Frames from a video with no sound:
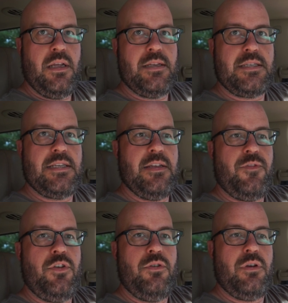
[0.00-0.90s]
and see
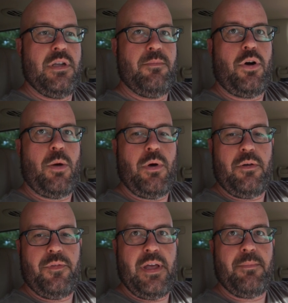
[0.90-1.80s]
if you can pop
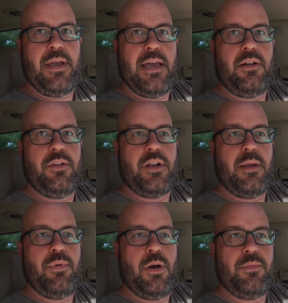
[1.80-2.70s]
off that panel that
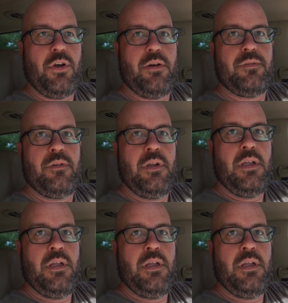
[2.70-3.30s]
I popped off.